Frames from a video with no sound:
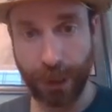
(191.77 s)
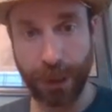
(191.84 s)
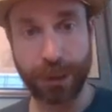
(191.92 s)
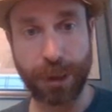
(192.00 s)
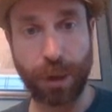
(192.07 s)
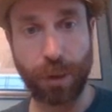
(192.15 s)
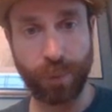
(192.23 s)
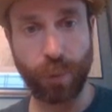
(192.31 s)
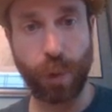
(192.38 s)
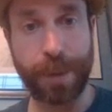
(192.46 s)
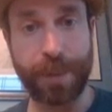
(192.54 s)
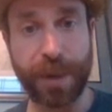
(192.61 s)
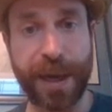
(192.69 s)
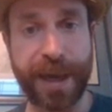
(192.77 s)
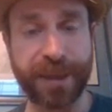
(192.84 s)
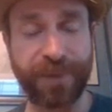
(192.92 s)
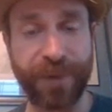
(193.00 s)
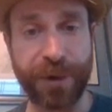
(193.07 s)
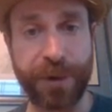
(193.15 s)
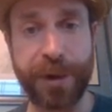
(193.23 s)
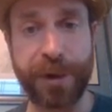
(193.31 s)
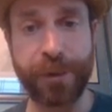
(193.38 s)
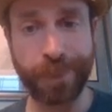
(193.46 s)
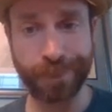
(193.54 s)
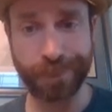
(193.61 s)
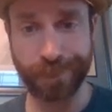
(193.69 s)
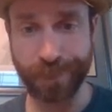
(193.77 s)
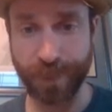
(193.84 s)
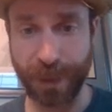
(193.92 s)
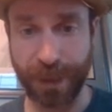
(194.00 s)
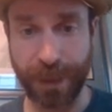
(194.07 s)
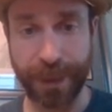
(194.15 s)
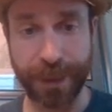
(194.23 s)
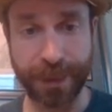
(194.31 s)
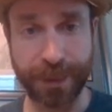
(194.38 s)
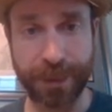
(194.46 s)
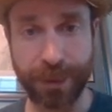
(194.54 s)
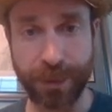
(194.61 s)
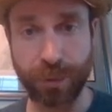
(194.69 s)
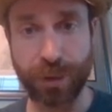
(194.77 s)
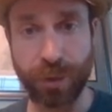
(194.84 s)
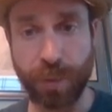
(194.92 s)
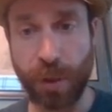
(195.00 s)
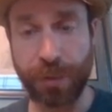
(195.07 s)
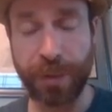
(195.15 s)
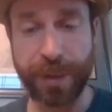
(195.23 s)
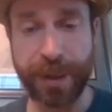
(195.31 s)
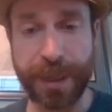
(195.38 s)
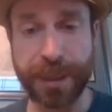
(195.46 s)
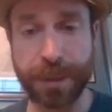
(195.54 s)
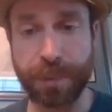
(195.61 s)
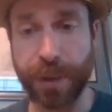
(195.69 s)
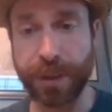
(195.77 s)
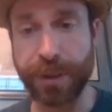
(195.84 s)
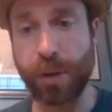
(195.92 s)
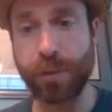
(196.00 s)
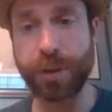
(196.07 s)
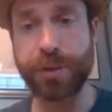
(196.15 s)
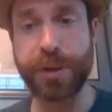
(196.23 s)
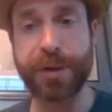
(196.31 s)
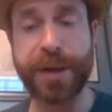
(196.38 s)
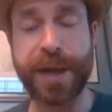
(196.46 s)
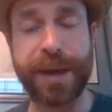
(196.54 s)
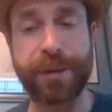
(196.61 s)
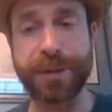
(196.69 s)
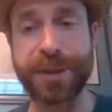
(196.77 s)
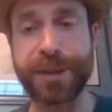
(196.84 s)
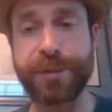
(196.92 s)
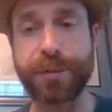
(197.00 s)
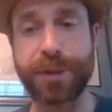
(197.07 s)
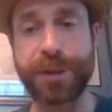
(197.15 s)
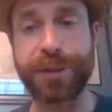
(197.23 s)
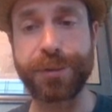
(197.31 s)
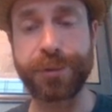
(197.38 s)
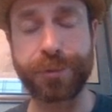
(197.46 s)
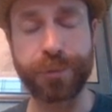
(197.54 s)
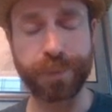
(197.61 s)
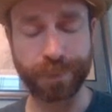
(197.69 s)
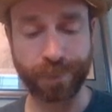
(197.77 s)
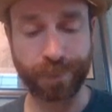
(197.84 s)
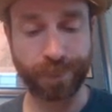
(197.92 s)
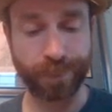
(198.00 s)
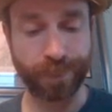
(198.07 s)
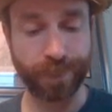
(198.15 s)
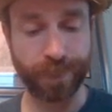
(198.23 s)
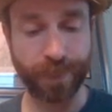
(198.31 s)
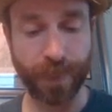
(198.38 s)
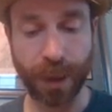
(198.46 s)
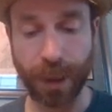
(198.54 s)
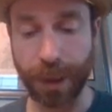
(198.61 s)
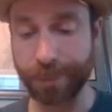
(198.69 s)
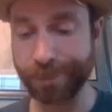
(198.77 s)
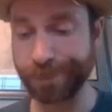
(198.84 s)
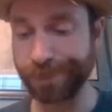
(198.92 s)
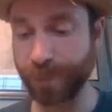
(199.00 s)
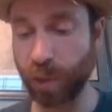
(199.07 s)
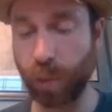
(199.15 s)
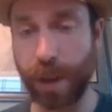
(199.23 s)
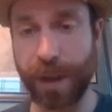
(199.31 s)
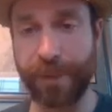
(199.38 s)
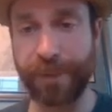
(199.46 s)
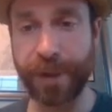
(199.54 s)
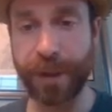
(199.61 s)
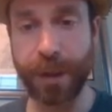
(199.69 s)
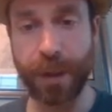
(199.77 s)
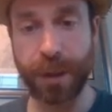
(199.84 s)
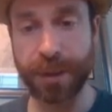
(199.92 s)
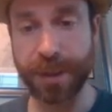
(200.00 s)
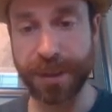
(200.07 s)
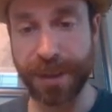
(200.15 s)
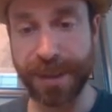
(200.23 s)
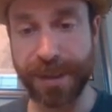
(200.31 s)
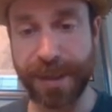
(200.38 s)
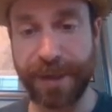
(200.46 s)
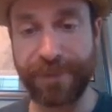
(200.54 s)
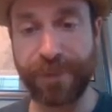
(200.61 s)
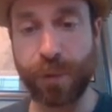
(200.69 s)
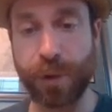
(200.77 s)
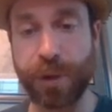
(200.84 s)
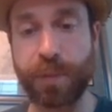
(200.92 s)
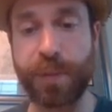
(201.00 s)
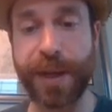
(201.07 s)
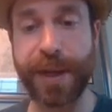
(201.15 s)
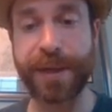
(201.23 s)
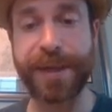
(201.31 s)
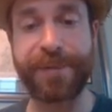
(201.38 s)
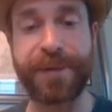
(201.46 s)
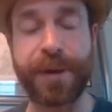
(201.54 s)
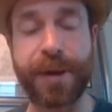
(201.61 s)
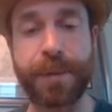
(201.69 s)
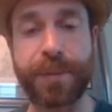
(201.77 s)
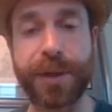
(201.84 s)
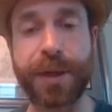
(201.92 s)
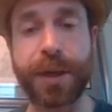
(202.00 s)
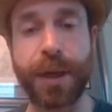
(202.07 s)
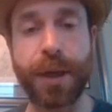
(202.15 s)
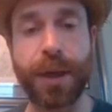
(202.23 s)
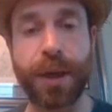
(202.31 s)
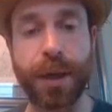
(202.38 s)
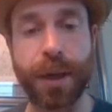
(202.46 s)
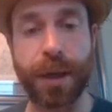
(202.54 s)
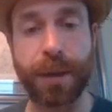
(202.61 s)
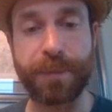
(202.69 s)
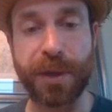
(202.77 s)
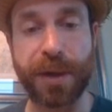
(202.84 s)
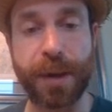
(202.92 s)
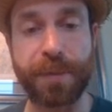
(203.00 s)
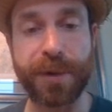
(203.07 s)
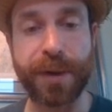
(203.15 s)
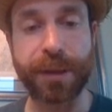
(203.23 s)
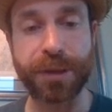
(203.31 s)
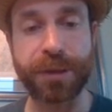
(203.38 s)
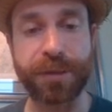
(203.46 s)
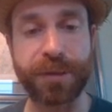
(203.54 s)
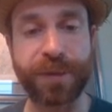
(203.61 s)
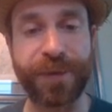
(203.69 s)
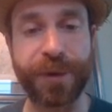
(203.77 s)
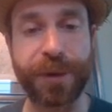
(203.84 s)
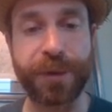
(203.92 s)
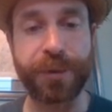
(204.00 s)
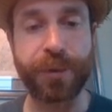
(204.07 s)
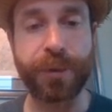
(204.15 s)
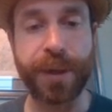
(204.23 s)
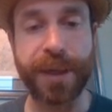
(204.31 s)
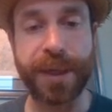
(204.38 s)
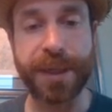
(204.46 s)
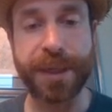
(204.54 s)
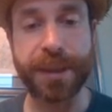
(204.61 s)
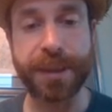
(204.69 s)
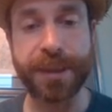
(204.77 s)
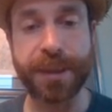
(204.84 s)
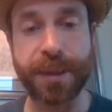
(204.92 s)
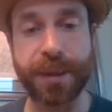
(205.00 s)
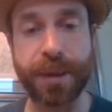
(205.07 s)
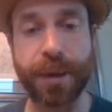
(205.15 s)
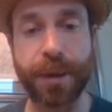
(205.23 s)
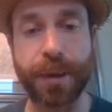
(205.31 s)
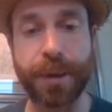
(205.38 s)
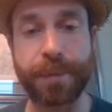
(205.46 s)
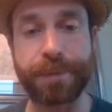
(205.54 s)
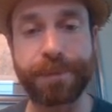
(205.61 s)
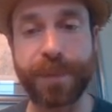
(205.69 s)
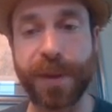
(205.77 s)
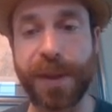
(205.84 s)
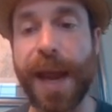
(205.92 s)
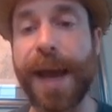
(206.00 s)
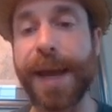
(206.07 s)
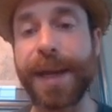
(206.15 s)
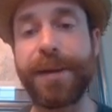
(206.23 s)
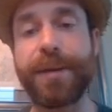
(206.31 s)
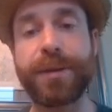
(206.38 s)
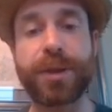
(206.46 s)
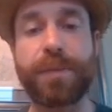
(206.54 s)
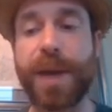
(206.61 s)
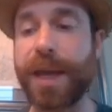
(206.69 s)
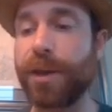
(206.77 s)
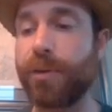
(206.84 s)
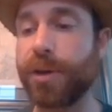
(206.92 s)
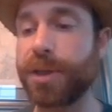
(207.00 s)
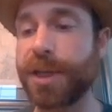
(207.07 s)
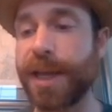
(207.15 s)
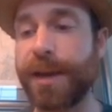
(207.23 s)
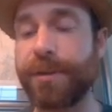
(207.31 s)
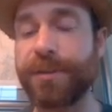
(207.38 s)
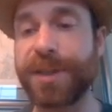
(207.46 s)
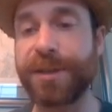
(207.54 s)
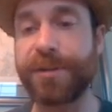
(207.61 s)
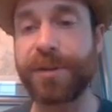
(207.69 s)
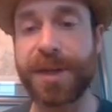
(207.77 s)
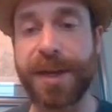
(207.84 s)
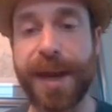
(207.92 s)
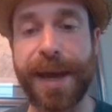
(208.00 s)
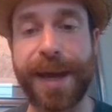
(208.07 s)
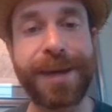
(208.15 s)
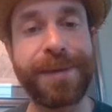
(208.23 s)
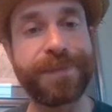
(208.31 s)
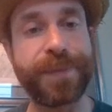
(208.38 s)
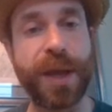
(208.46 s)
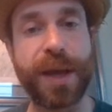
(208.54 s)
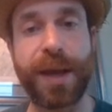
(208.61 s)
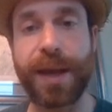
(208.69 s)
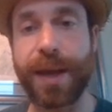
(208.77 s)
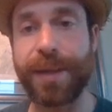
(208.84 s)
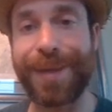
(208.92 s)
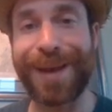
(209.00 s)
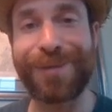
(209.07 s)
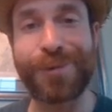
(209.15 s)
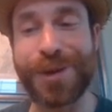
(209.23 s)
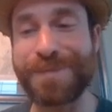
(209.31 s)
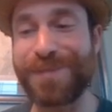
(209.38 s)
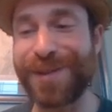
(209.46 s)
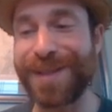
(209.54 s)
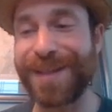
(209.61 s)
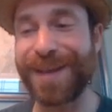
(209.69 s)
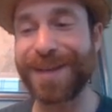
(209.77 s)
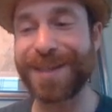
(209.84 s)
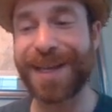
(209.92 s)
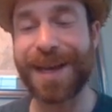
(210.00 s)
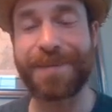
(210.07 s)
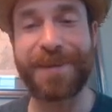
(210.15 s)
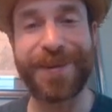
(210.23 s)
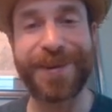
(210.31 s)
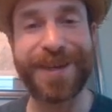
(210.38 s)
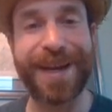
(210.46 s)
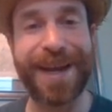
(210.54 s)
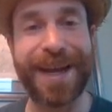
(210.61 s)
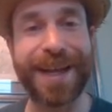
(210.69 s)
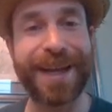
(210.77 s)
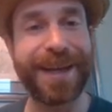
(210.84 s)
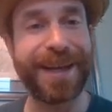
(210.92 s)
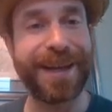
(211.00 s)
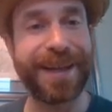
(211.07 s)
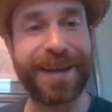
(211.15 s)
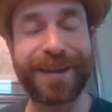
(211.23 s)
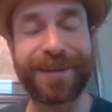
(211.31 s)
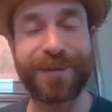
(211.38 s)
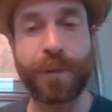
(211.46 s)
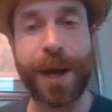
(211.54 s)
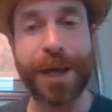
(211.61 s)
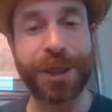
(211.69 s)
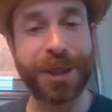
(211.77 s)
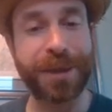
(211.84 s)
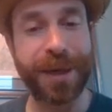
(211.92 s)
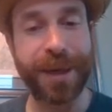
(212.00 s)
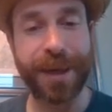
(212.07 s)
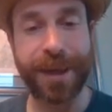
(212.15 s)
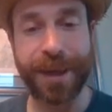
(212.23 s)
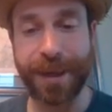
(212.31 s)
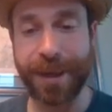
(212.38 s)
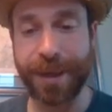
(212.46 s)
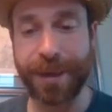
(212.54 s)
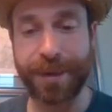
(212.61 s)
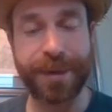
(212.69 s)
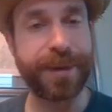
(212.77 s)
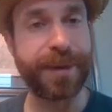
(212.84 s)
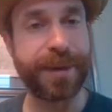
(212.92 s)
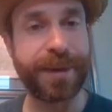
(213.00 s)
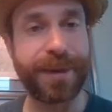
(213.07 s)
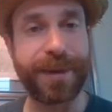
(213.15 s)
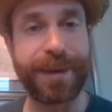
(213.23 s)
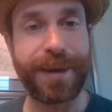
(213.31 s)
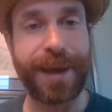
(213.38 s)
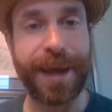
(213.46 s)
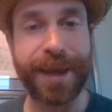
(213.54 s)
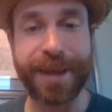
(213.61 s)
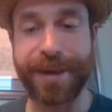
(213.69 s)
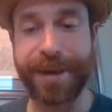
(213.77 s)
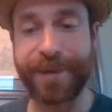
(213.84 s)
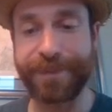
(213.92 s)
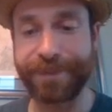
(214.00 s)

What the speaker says: So what I'm going to ask for you to do is to do both of these, but don't do your count 0 to 12. Since I did that for you, pick a different number. The number I'll choose for you is 9. So make yours count 0 to 9, and that will complete the assignment for today. Thanks for watching, and hang in there.